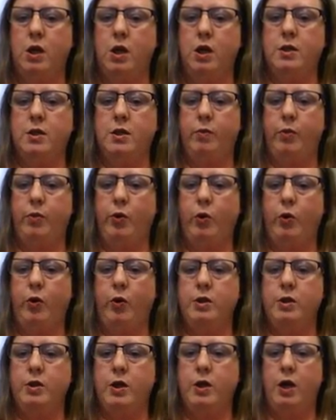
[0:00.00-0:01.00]
It is
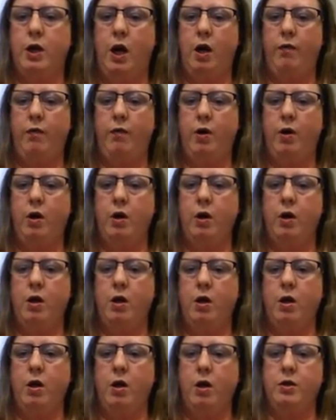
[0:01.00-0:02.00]
important to have
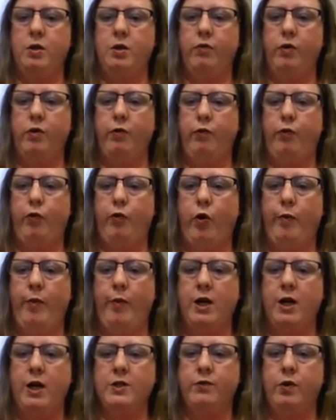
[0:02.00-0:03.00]
different
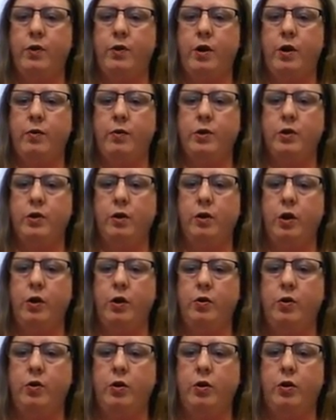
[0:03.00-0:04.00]
formats for them
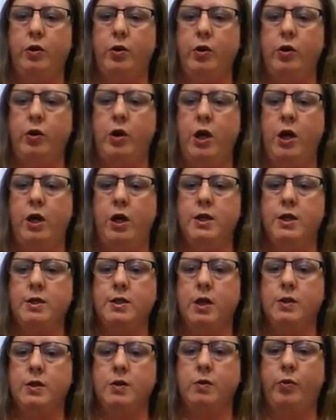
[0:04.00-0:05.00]
to learn, and it's
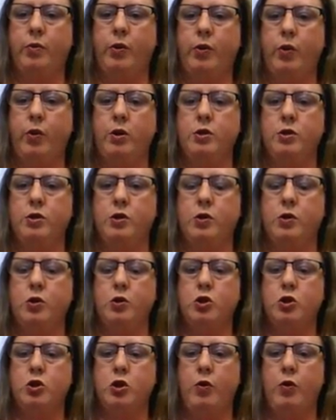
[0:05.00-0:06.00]
also important to
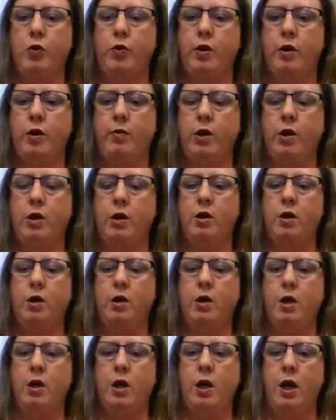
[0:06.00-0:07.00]
show them
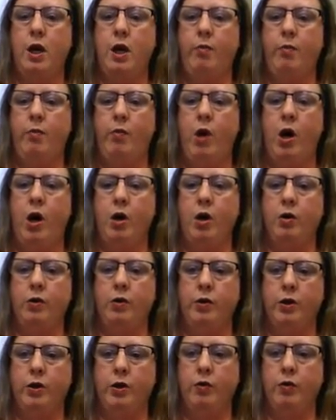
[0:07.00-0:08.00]
and
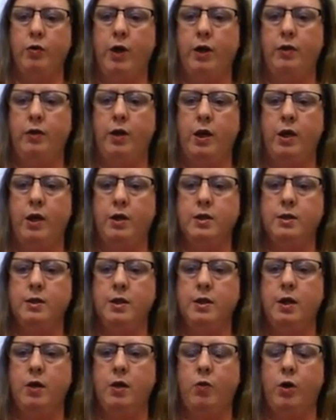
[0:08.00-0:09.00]
model the correct things
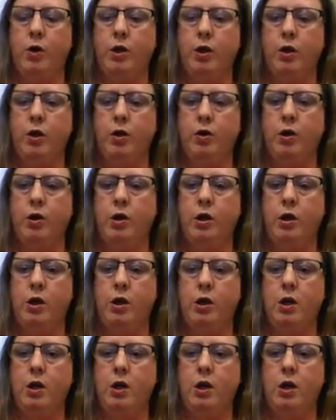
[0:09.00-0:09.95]
that they want to learn.